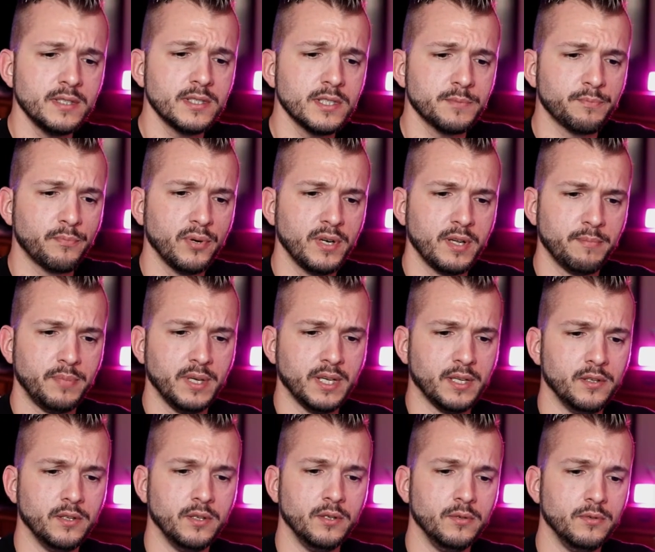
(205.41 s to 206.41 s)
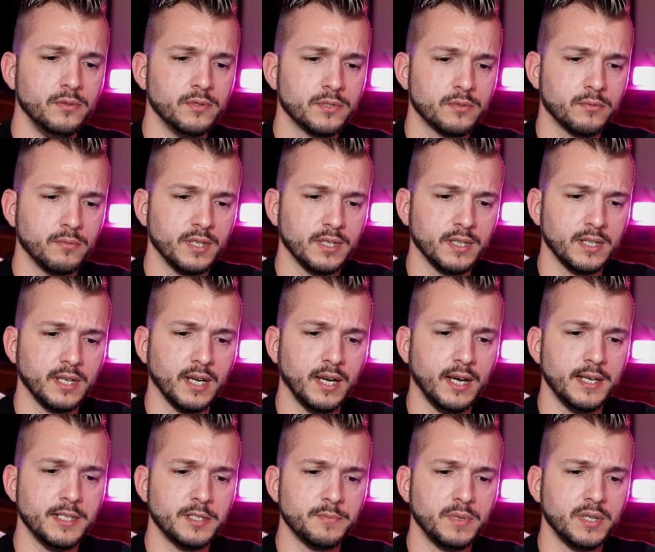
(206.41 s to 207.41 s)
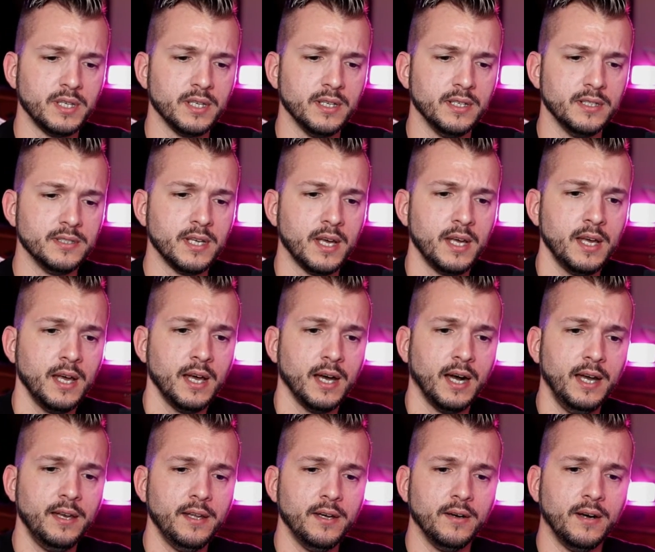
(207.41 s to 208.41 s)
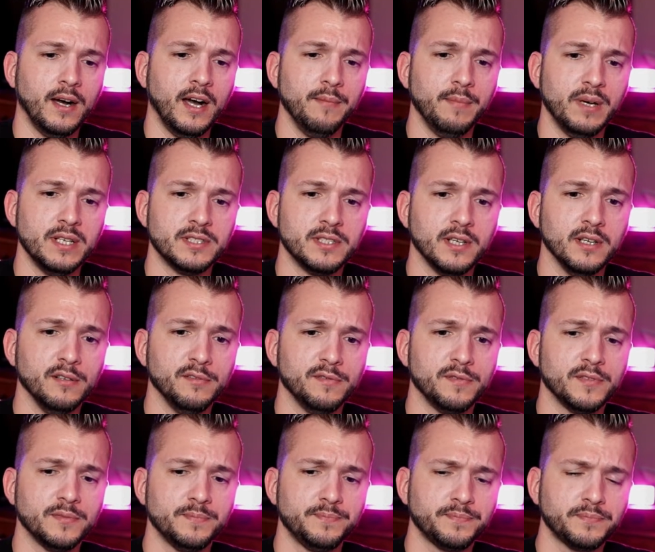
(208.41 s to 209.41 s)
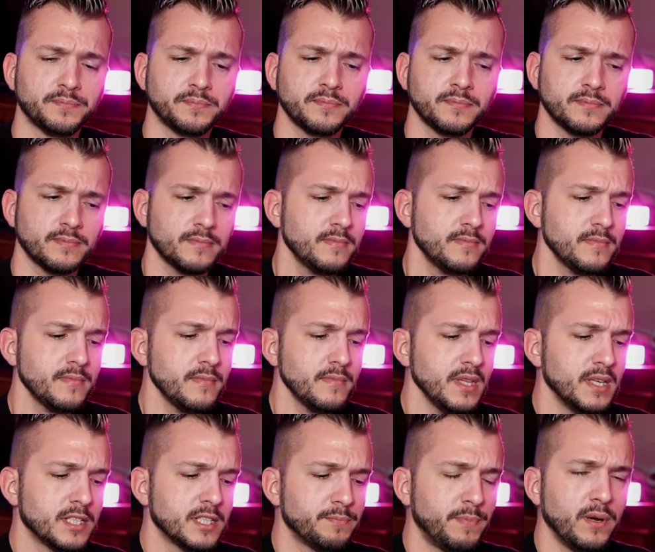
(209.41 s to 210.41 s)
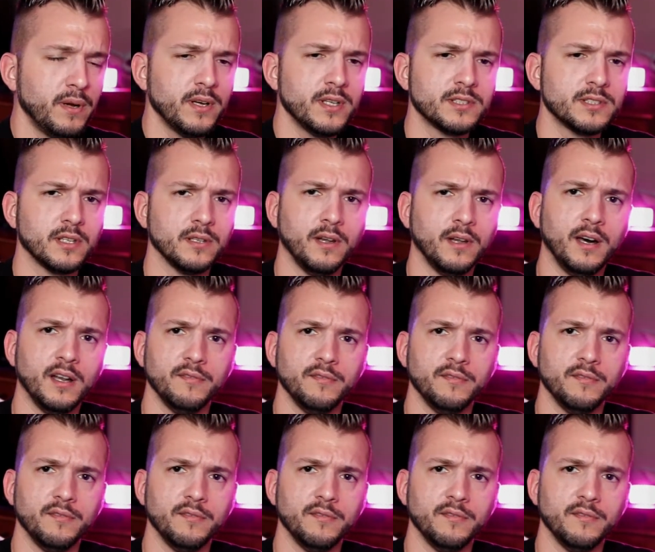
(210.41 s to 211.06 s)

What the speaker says: pretty big news, really, guys, because I know I myself experienced a lot of